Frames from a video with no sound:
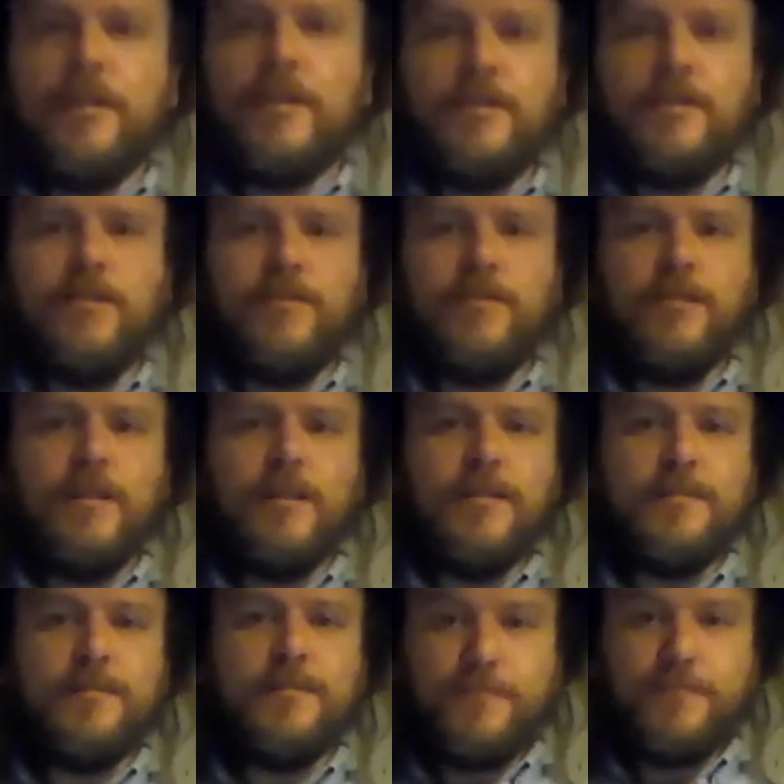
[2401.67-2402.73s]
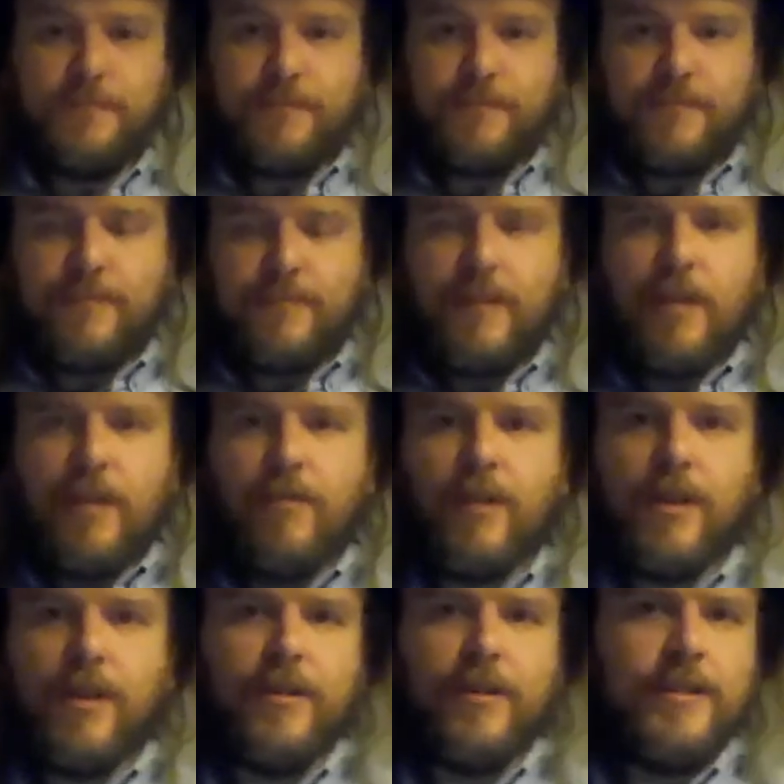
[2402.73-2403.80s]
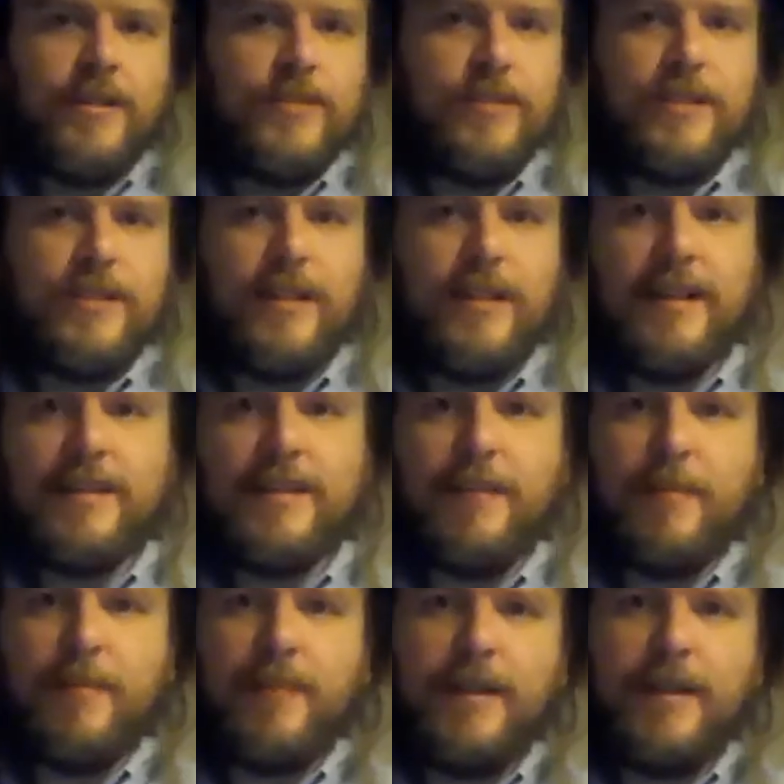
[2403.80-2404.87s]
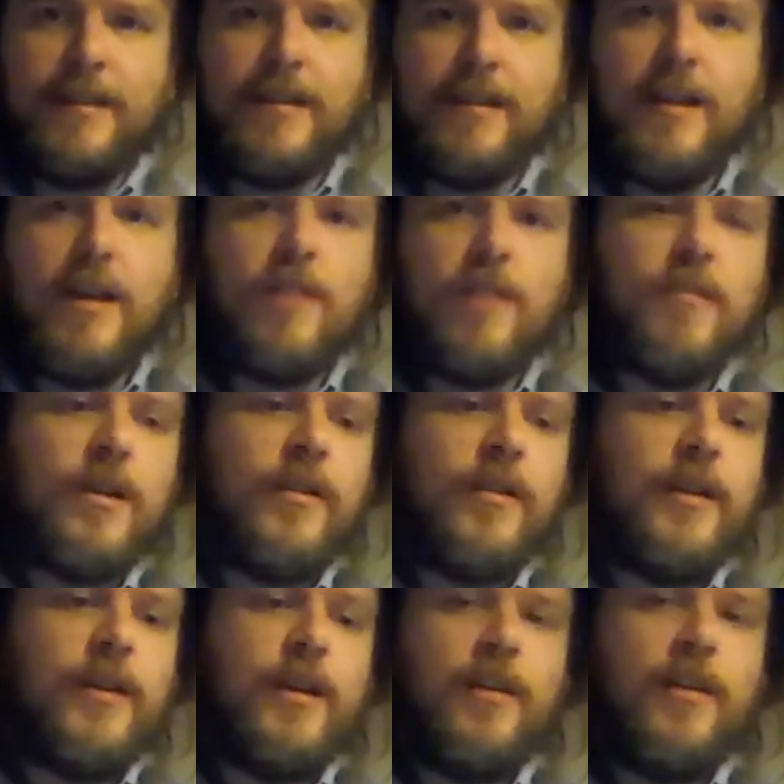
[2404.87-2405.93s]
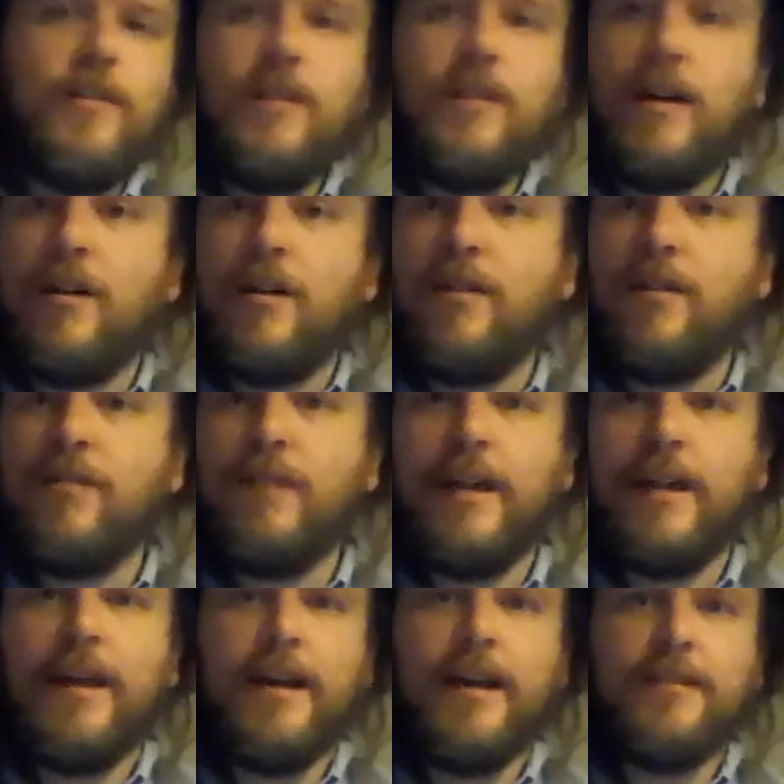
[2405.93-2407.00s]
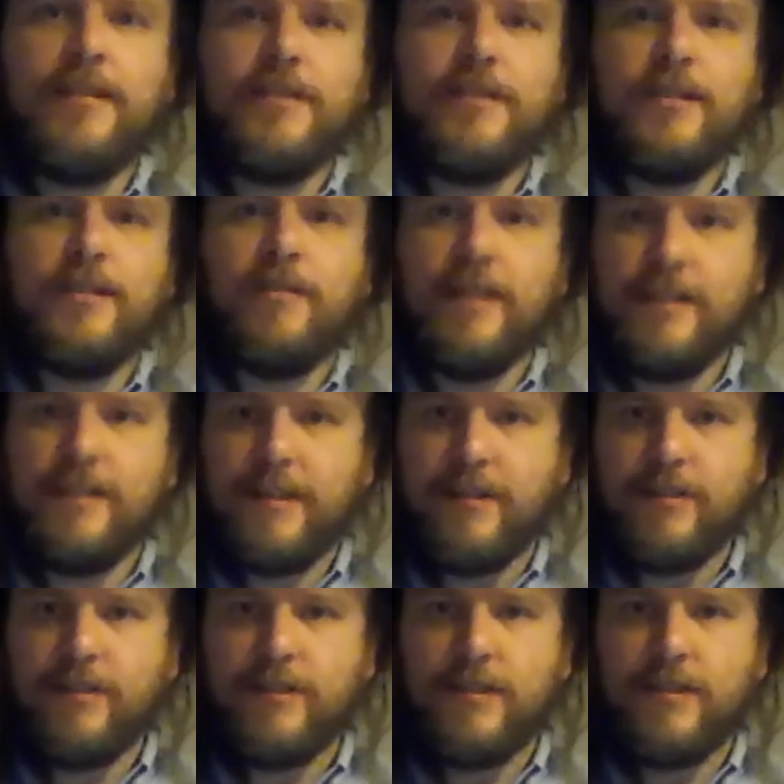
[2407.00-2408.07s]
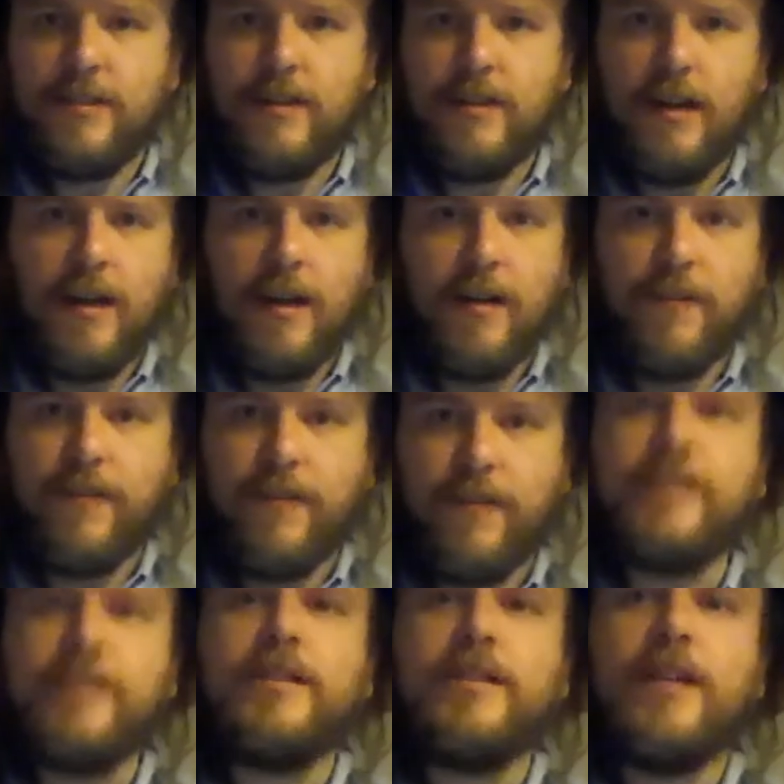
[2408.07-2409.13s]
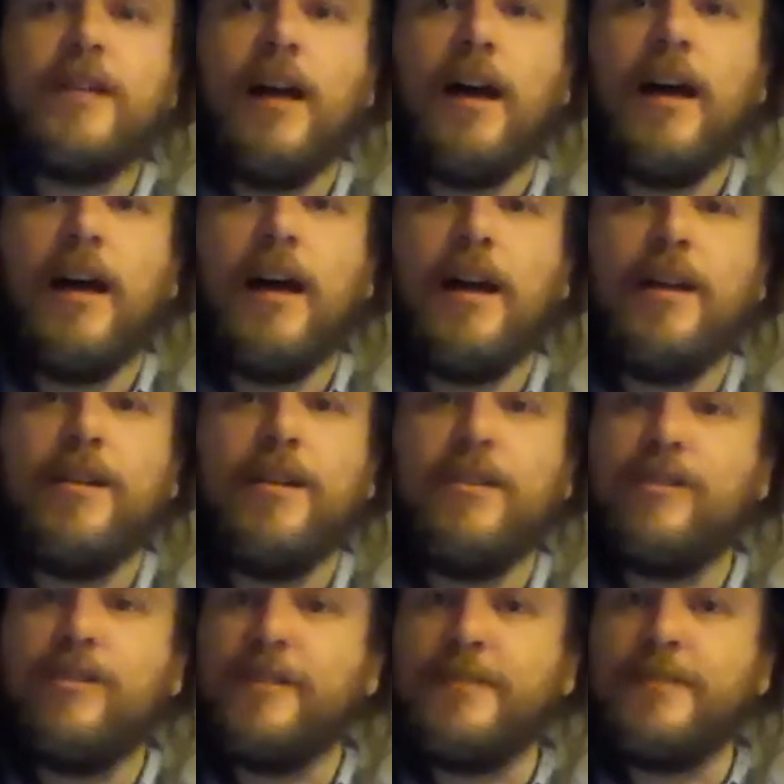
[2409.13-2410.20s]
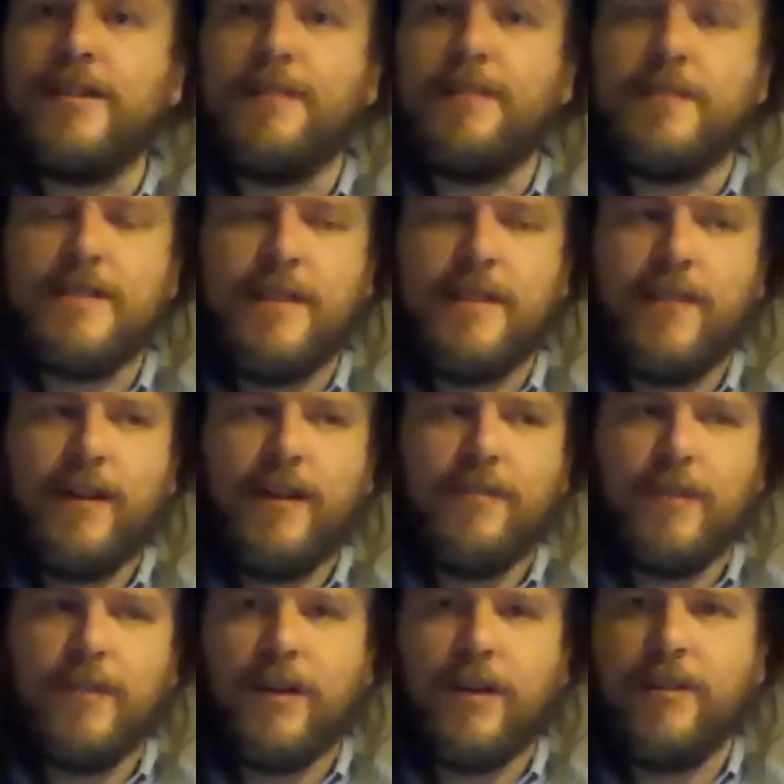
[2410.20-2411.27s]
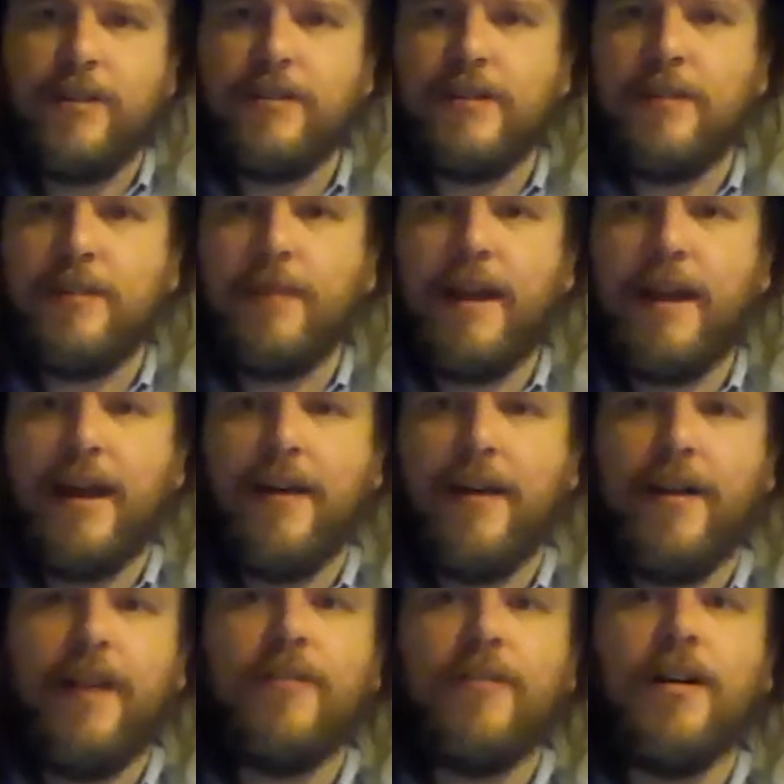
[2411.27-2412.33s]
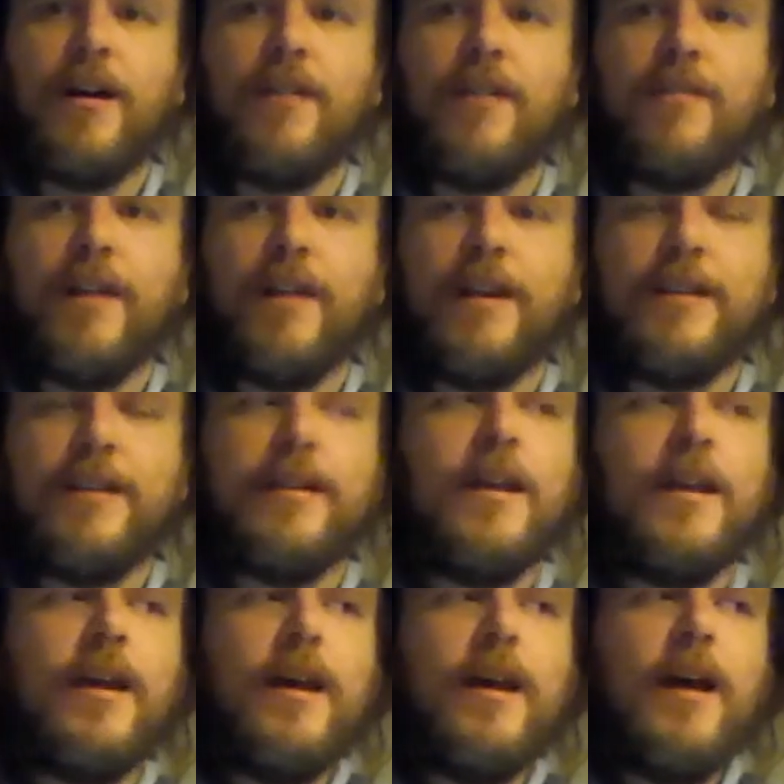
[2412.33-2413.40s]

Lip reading: going to We're going to switch things up a bit. We're going to go on the way out to the West Coast. Our first trip to the Pacific, we're going to the Bay Area where our friend